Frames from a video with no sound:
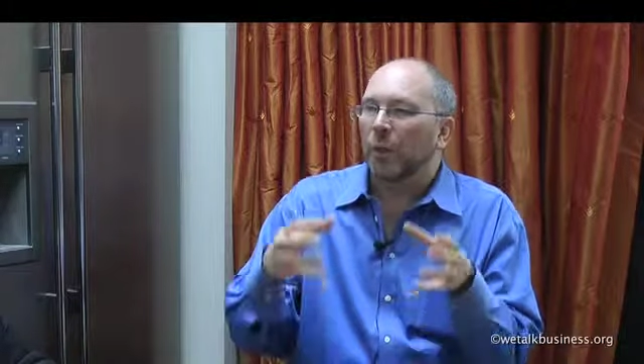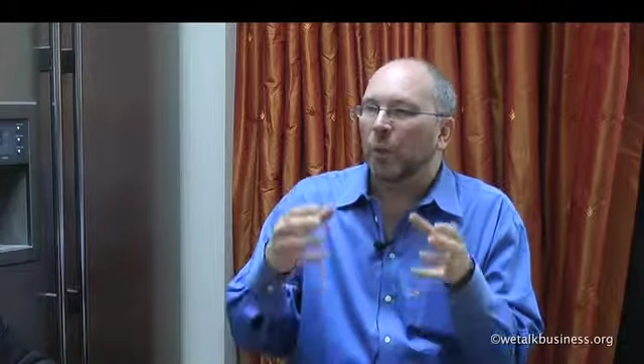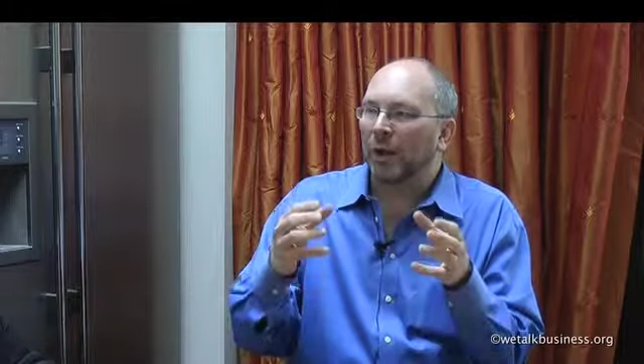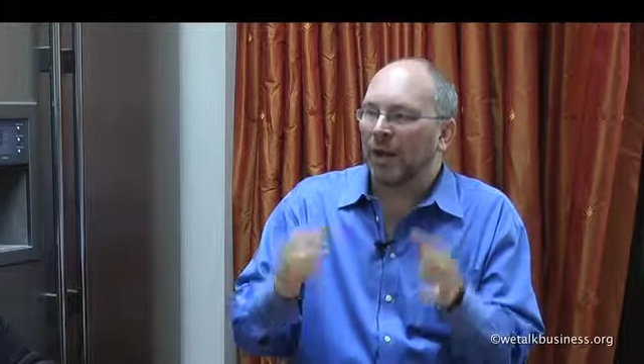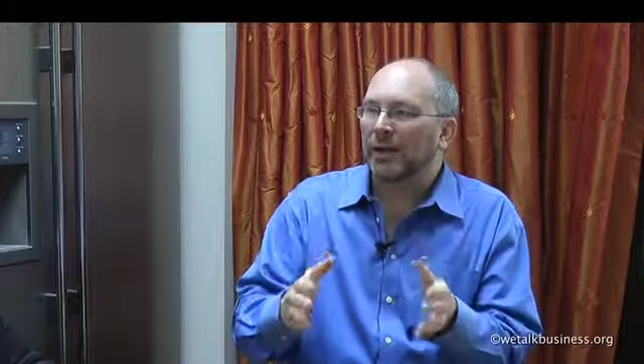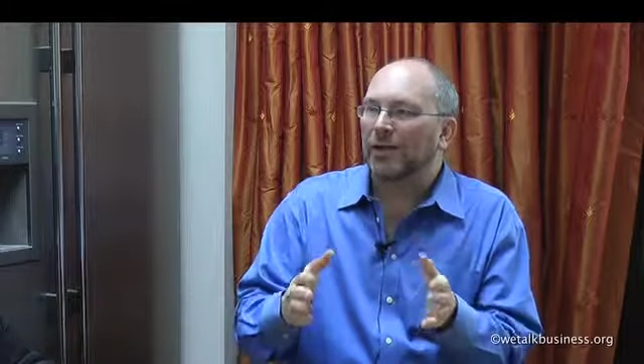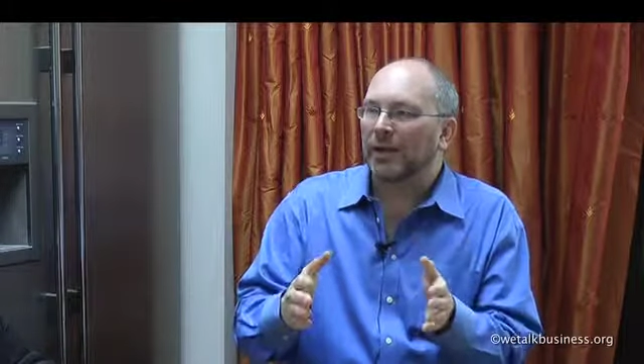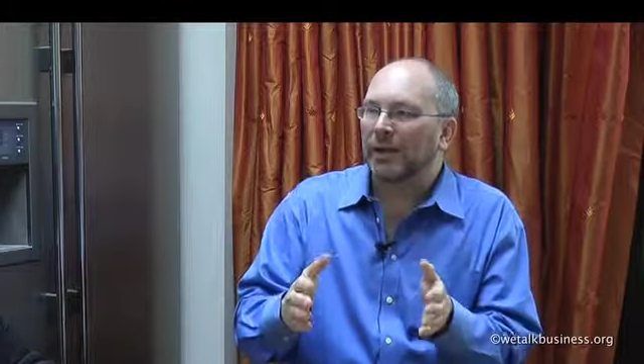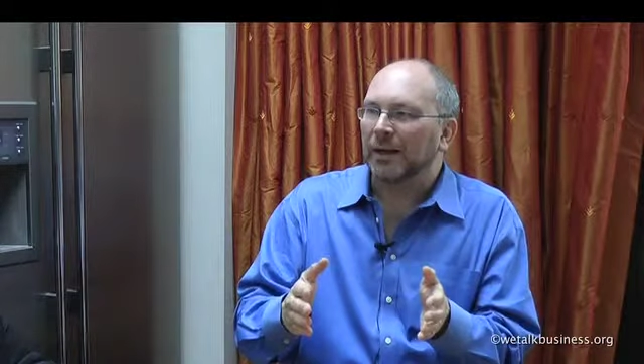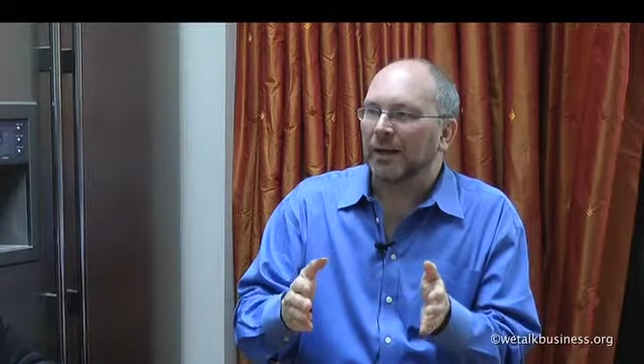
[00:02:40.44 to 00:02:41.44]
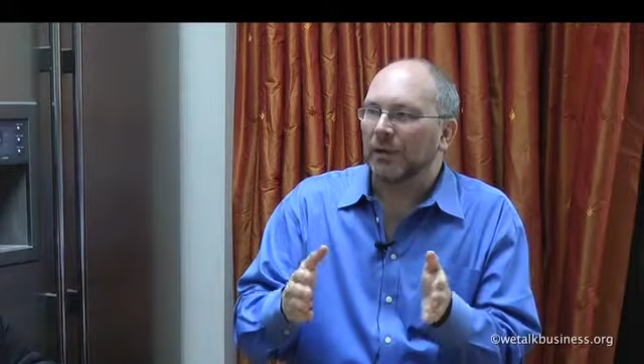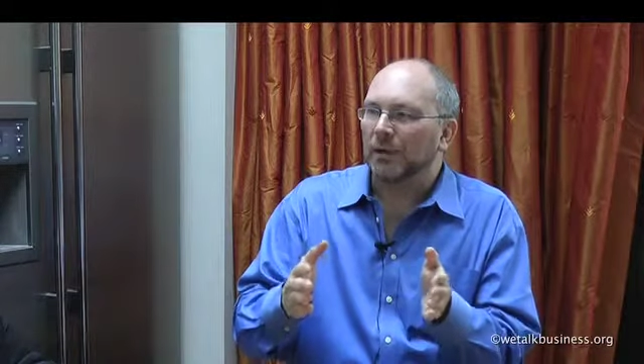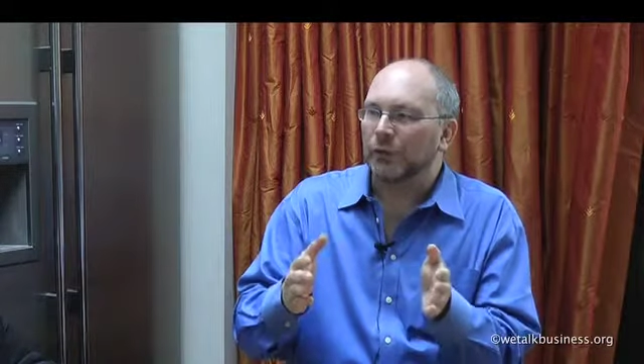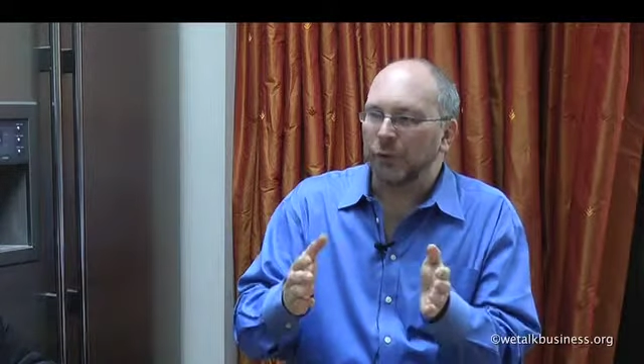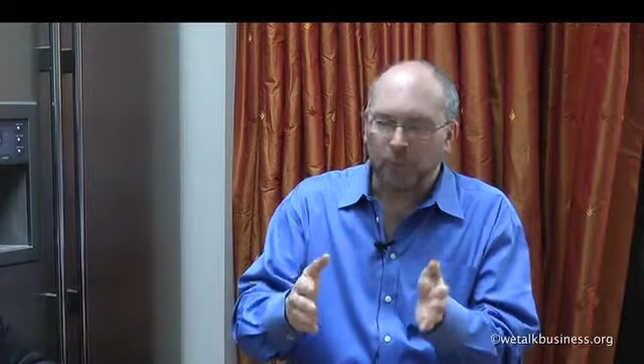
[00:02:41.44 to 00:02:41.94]
will actually
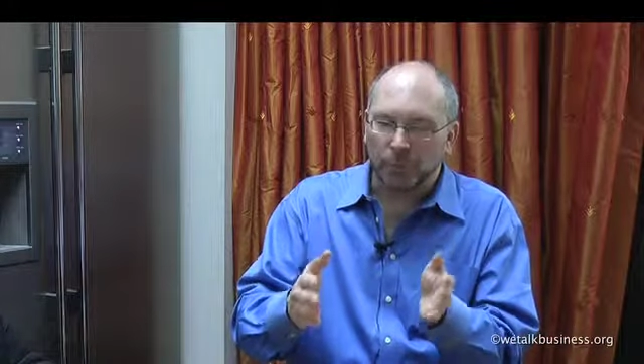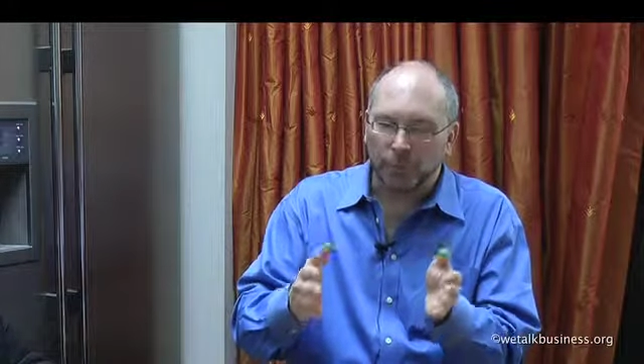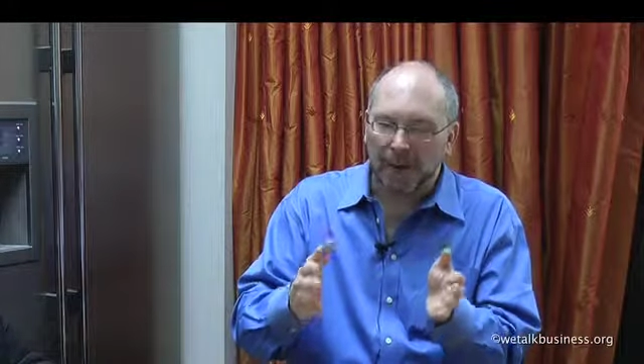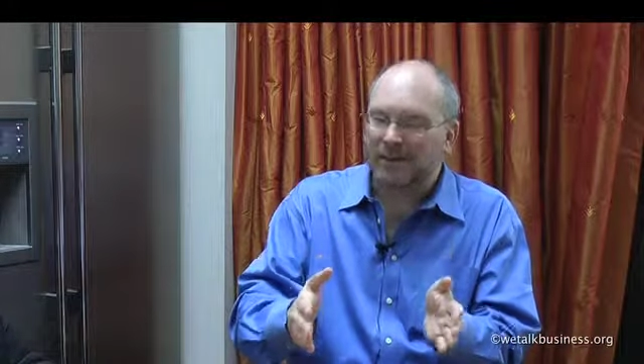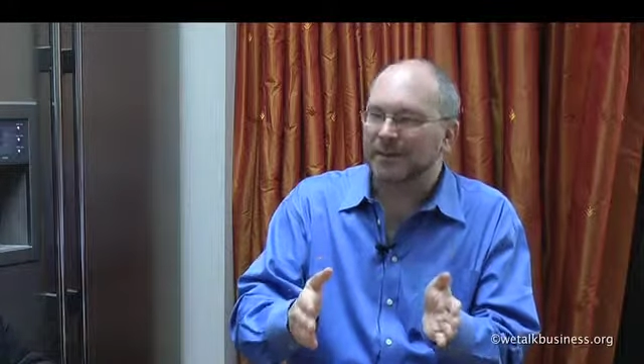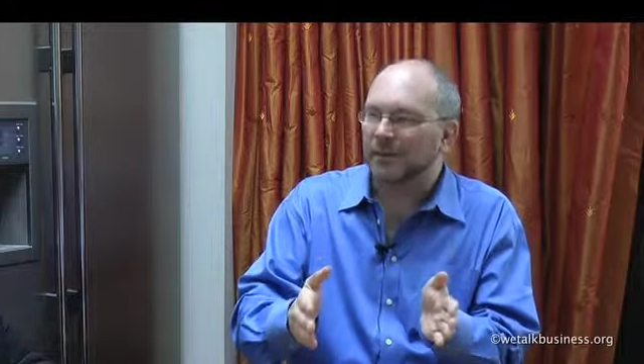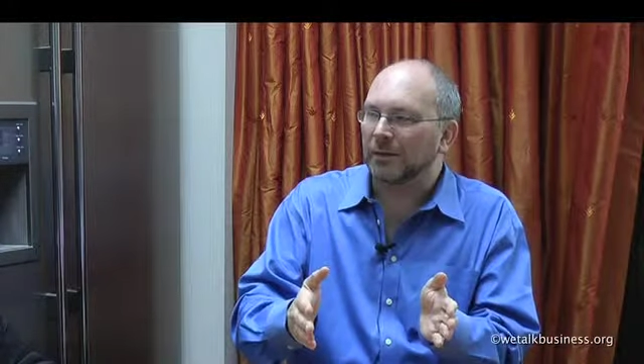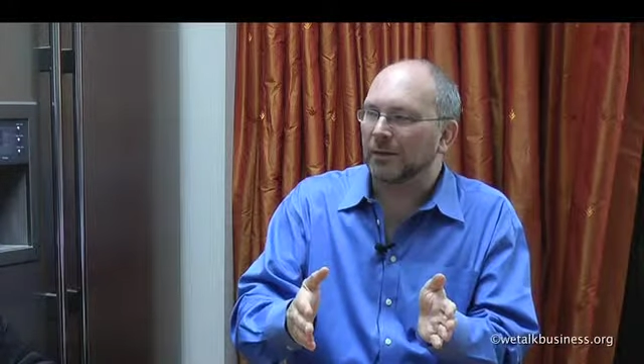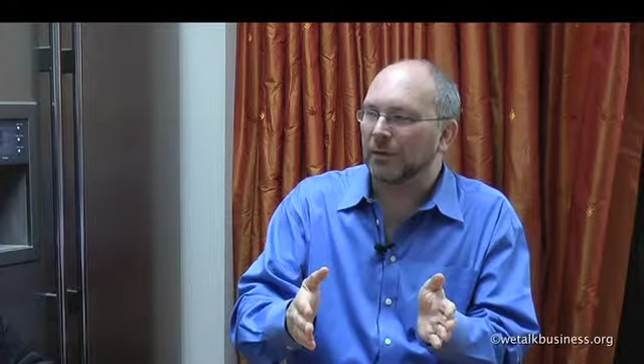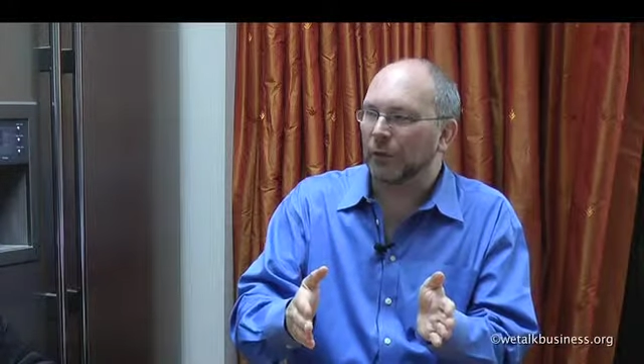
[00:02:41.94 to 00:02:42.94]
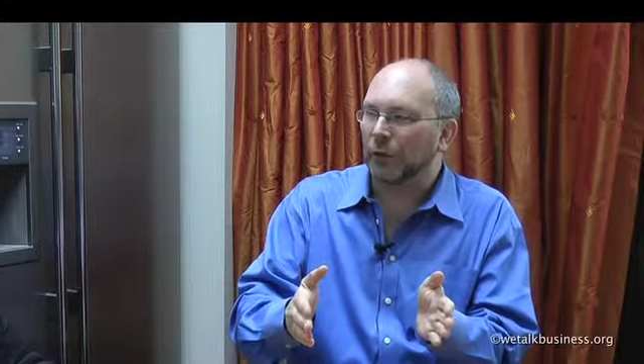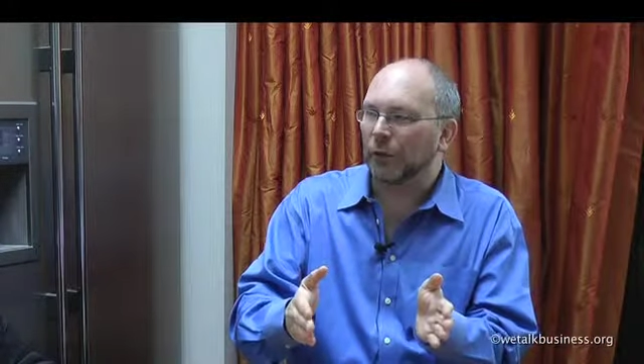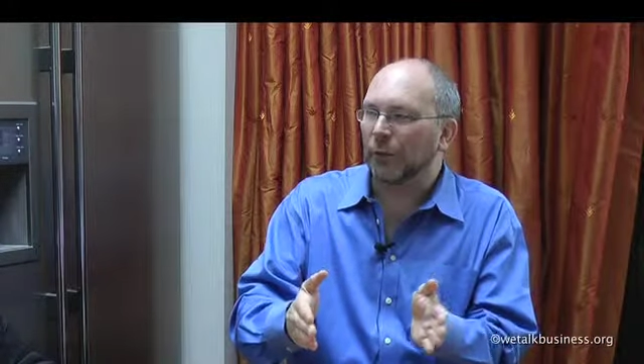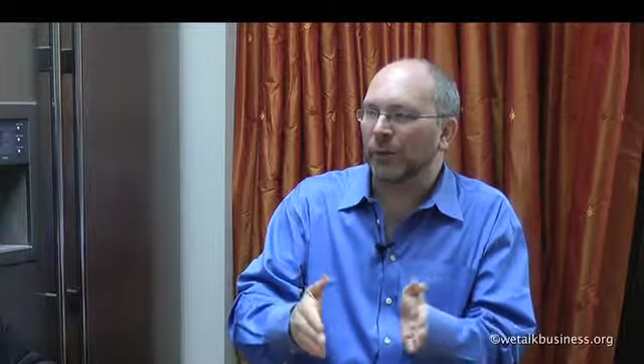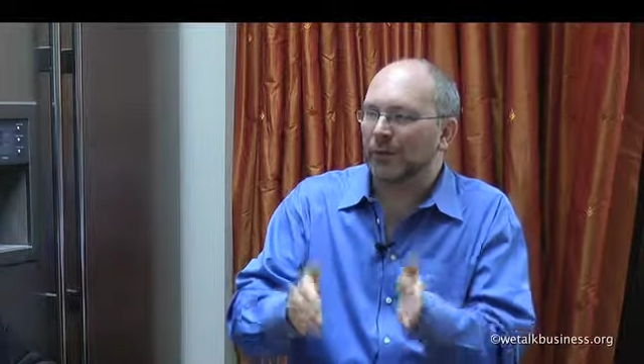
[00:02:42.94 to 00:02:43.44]
do better for
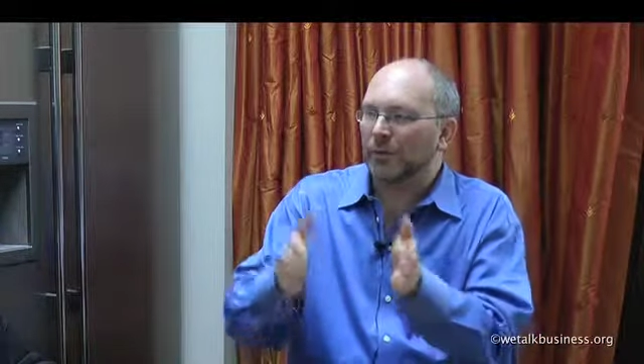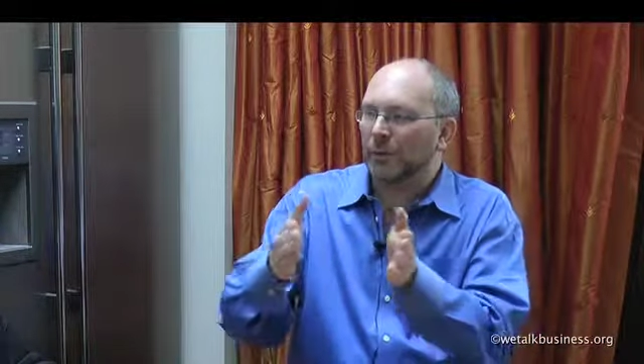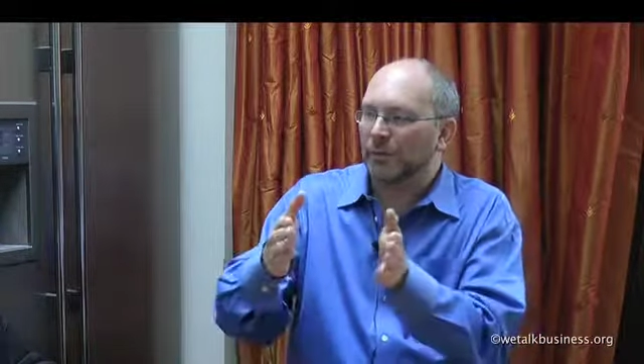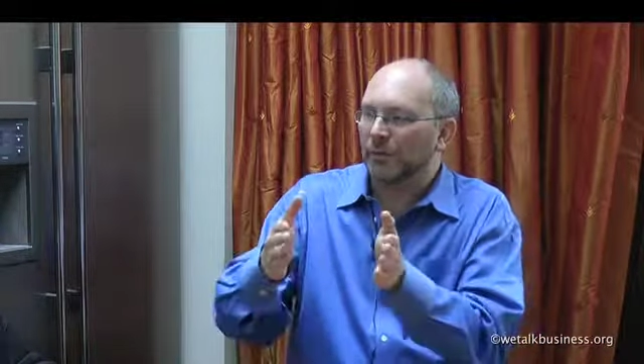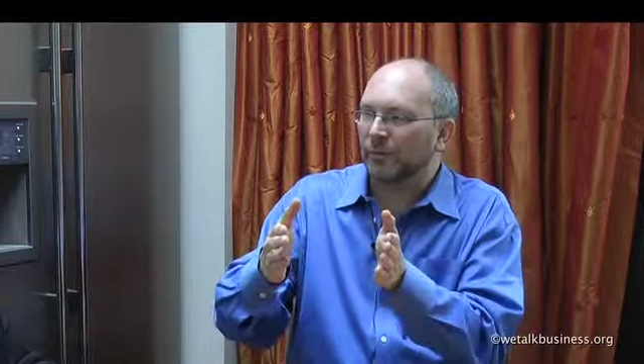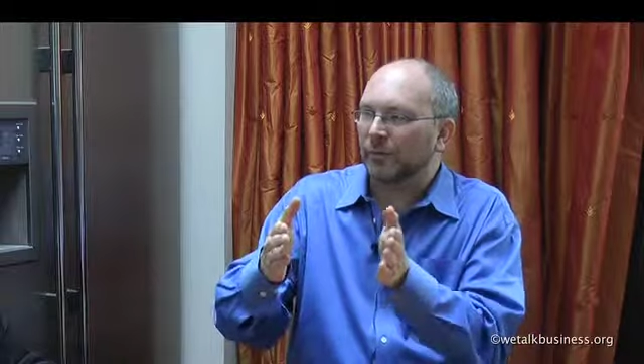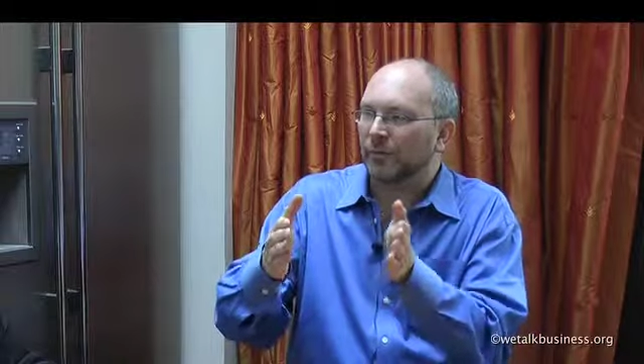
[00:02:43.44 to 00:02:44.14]
you in terms of